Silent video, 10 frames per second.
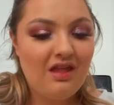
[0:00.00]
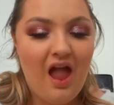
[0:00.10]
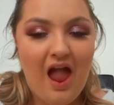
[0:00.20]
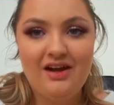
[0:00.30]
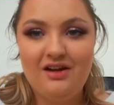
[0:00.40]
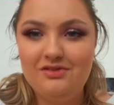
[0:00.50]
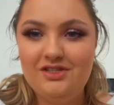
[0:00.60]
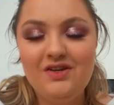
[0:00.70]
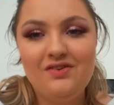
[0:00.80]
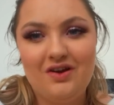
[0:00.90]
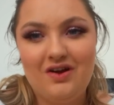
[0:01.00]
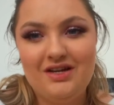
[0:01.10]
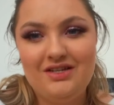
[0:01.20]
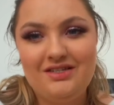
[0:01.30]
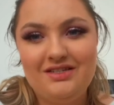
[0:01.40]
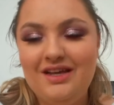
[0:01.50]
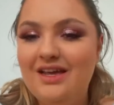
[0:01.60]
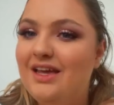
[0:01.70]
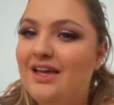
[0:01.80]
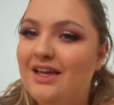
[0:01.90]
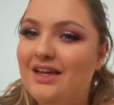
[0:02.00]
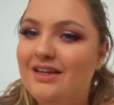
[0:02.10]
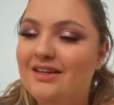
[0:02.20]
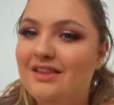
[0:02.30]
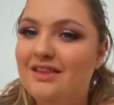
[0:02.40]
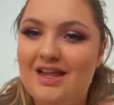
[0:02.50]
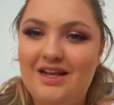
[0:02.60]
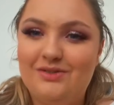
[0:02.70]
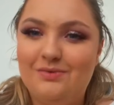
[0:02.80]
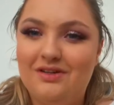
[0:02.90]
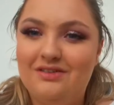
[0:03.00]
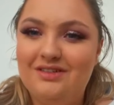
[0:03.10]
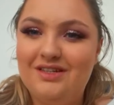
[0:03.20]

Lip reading: And I'll see you guys in the next one.